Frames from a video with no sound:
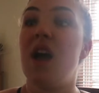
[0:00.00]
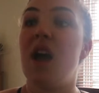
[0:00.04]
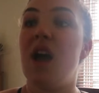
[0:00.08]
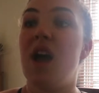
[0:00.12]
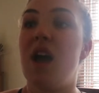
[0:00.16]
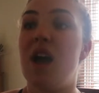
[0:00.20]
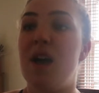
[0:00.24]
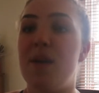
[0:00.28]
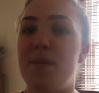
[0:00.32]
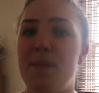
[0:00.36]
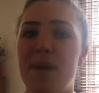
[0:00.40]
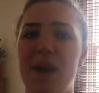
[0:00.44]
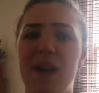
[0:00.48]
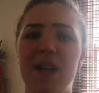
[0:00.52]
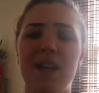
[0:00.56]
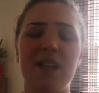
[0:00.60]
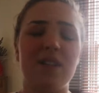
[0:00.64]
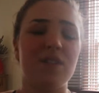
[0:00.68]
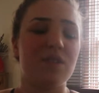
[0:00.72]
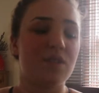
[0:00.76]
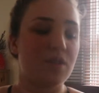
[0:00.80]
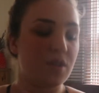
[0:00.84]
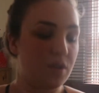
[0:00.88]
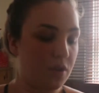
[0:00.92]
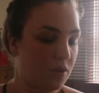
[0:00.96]
And
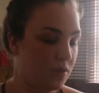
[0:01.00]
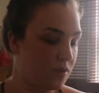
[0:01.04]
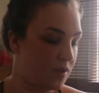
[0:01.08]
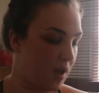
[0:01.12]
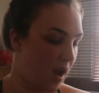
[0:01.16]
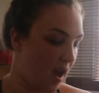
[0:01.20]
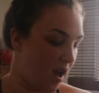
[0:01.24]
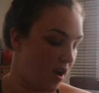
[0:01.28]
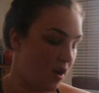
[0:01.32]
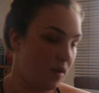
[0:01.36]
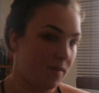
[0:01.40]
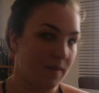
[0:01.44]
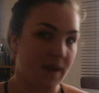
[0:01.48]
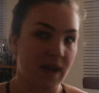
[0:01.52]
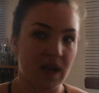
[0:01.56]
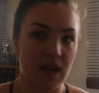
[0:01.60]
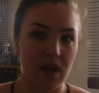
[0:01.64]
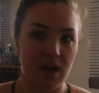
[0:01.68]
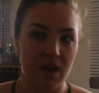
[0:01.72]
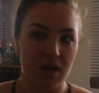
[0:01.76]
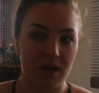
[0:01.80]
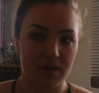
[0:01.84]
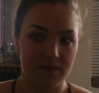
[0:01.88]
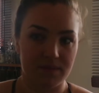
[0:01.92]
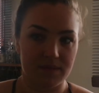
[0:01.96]
it's too tight on my
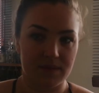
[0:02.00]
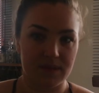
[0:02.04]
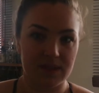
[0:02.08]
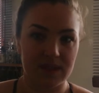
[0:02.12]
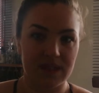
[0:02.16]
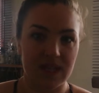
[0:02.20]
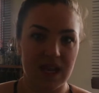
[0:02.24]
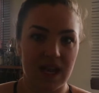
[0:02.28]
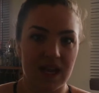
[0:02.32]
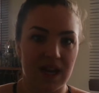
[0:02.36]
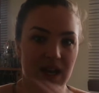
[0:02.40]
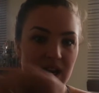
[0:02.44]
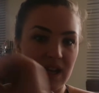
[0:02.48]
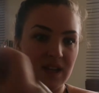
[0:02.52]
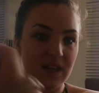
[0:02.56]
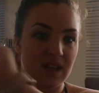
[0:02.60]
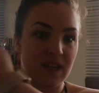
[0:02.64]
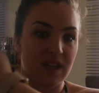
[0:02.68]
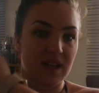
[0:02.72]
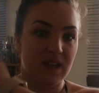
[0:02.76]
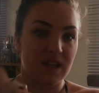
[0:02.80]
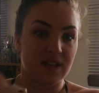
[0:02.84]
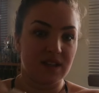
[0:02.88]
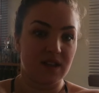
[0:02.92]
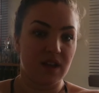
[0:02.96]
arms, and I
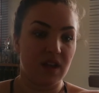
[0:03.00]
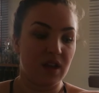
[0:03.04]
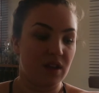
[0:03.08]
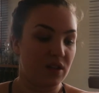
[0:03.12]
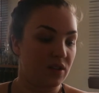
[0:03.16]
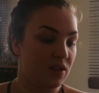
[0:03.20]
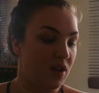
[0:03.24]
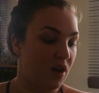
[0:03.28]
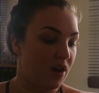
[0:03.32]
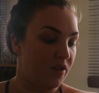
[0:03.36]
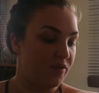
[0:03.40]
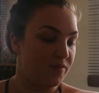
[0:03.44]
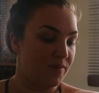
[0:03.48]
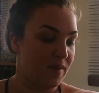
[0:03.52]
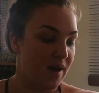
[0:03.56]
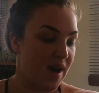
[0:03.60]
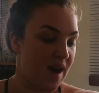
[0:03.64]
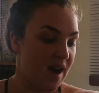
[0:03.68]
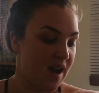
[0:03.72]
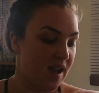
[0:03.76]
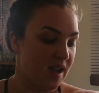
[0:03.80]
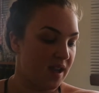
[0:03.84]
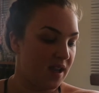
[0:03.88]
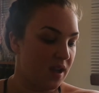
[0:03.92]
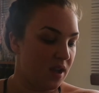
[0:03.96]
think a lot of
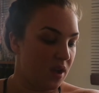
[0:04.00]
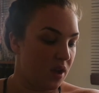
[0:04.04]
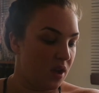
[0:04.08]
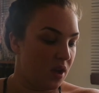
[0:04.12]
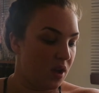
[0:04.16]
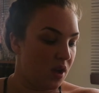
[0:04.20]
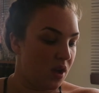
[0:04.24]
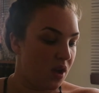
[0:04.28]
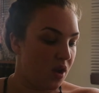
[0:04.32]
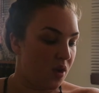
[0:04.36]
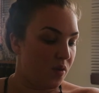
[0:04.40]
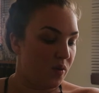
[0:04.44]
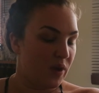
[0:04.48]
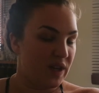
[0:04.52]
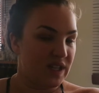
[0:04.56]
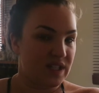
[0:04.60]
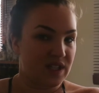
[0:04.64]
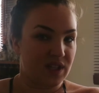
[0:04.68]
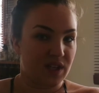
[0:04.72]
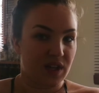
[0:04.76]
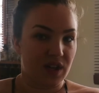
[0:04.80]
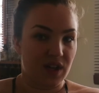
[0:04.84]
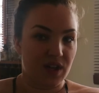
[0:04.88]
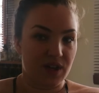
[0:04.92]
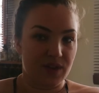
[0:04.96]
my
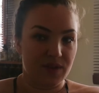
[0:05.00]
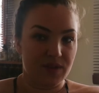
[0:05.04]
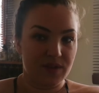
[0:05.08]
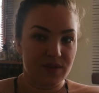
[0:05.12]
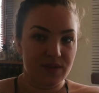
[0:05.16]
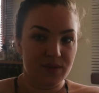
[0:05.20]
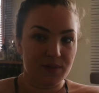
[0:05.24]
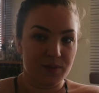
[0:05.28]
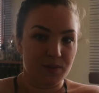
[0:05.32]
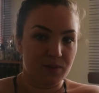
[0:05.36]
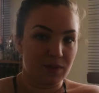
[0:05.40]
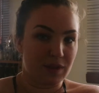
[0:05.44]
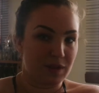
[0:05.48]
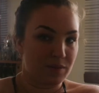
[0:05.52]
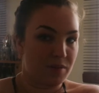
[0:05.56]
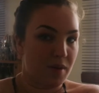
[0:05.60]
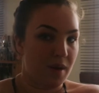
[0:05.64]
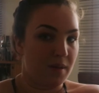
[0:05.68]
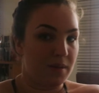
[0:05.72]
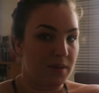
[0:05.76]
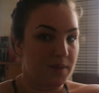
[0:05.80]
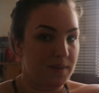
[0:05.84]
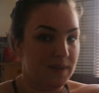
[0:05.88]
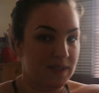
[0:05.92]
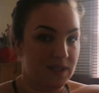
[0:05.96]
winter clothes will
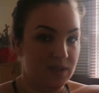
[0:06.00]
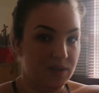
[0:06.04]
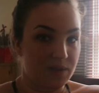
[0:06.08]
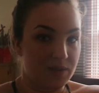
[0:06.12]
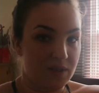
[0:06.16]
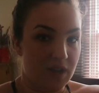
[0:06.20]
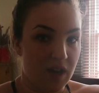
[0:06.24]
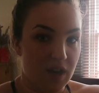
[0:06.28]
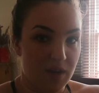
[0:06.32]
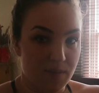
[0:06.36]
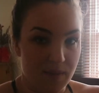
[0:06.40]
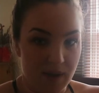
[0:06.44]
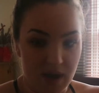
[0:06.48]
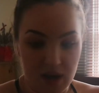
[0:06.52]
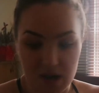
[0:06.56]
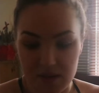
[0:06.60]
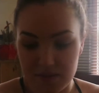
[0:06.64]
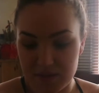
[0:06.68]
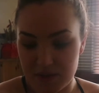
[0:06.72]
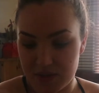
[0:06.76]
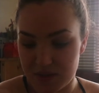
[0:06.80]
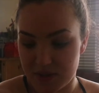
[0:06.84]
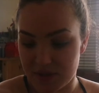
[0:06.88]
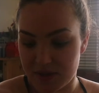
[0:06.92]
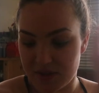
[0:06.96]
probably be too tight on my
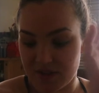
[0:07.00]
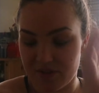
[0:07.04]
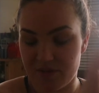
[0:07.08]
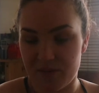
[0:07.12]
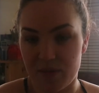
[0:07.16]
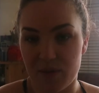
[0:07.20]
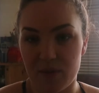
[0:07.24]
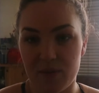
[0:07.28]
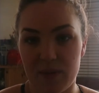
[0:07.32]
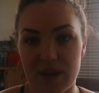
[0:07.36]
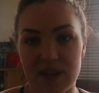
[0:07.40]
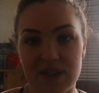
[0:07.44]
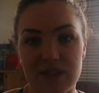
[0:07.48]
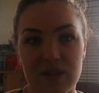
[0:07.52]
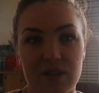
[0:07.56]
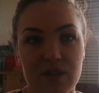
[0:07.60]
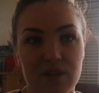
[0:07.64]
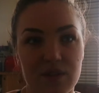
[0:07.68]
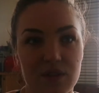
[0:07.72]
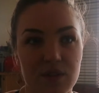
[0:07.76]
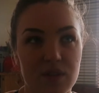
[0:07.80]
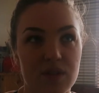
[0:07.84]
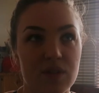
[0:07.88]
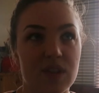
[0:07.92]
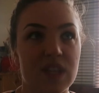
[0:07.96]
arms just because I've put weight
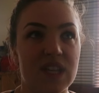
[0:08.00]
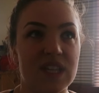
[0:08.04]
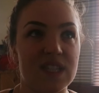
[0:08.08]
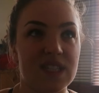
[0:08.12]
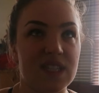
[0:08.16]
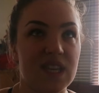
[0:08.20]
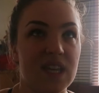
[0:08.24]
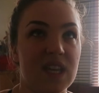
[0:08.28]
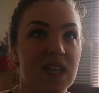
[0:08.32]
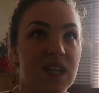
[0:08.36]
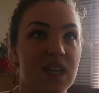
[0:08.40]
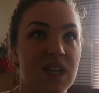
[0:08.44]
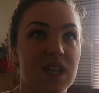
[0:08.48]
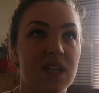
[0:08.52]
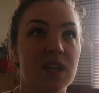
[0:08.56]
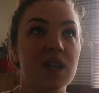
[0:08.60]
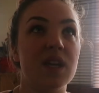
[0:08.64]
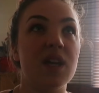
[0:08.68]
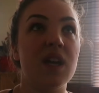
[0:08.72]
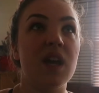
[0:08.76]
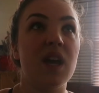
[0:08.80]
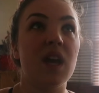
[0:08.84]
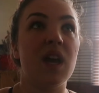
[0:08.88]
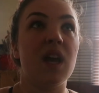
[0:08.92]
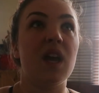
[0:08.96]
on this year,
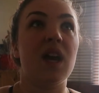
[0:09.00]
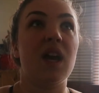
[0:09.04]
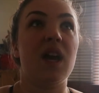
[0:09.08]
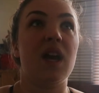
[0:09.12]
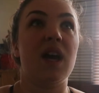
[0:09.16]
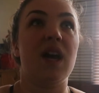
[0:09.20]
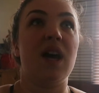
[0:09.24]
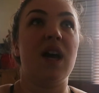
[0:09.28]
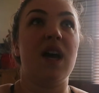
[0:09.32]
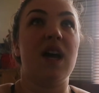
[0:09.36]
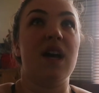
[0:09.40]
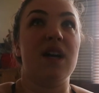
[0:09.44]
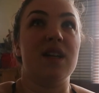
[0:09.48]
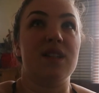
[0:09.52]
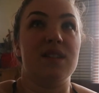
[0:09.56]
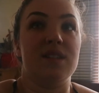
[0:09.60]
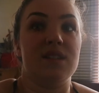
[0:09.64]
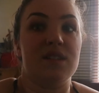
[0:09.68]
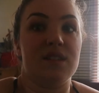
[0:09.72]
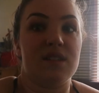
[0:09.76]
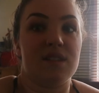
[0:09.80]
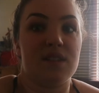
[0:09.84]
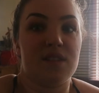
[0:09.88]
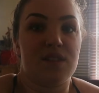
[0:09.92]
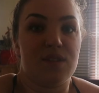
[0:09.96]

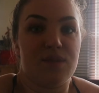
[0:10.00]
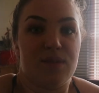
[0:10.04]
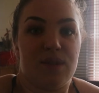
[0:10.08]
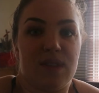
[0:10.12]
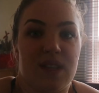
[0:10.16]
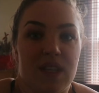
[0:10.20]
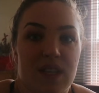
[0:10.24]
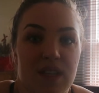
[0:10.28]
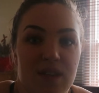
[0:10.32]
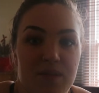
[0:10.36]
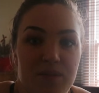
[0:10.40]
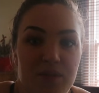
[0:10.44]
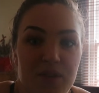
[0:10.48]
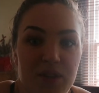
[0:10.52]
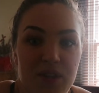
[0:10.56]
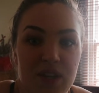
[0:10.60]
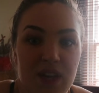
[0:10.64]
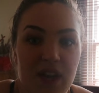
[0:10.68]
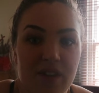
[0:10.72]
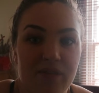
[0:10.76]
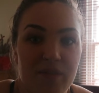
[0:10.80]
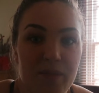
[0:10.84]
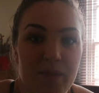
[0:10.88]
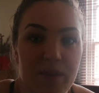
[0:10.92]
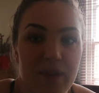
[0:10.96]
and so I think I'm going to
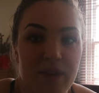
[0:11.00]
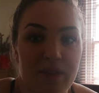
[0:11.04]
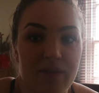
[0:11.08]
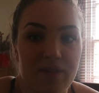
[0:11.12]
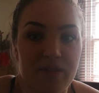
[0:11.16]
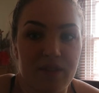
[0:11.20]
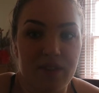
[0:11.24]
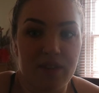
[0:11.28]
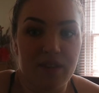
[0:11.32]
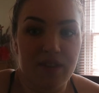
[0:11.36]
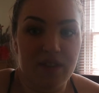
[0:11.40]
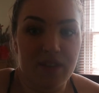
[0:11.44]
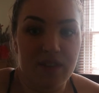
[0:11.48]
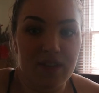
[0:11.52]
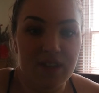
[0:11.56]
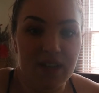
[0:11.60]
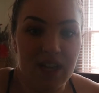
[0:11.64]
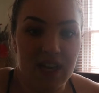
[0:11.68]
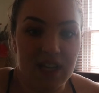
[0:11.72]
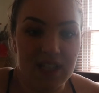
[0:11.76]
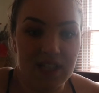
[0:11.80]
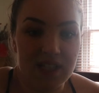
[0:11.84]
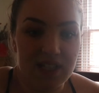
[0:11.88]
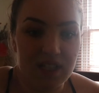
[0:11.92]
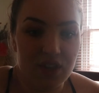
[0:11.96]
have a bit of a
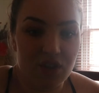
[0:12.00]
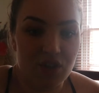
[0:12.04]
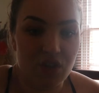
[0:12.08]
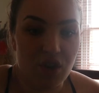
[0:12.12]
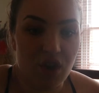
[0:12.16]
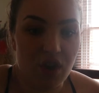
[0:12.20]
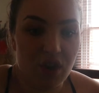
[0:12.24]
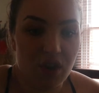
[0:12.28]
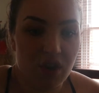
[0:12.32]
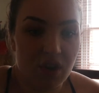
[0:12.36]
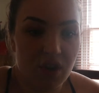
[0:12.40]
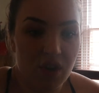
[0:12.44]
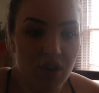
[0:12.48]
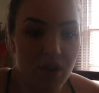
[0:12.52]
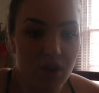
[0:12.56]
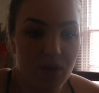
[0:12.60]
nasty shock